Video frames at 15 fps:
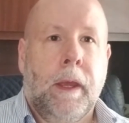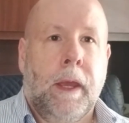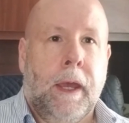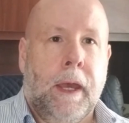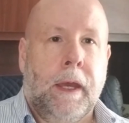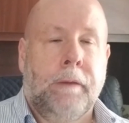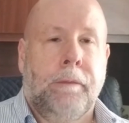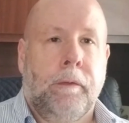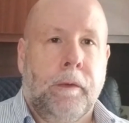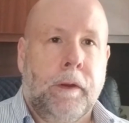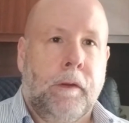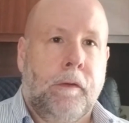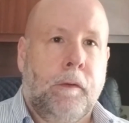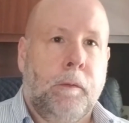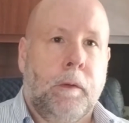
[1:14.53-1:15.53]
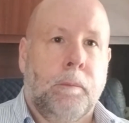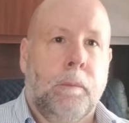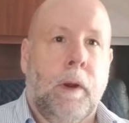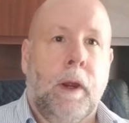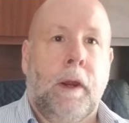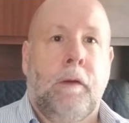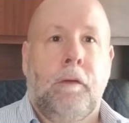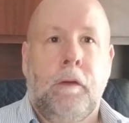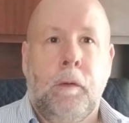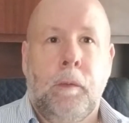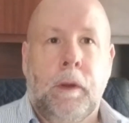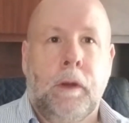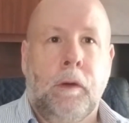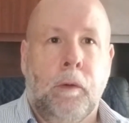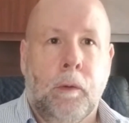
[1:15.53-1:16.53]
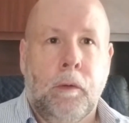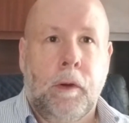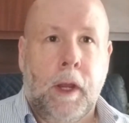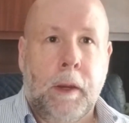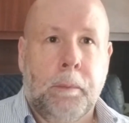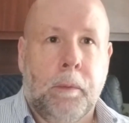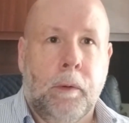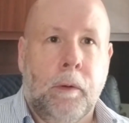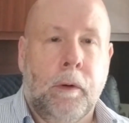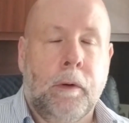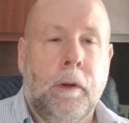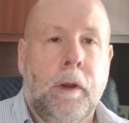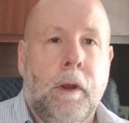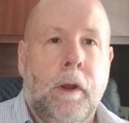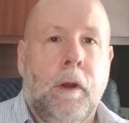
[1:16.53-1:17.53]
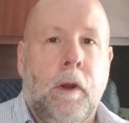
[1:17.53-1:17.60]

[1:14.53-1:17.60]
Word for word: And if you'd like to see what the market's doing in your neighborhood,